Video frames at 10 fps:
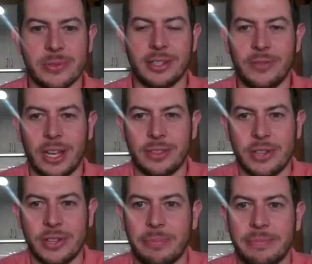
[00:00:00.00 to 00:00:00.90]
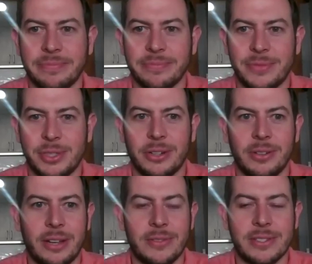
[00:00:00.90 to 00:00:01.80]
like, "You've got the job."
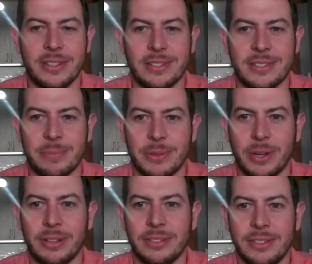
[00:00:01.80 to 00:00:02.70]
So I obviously did something well.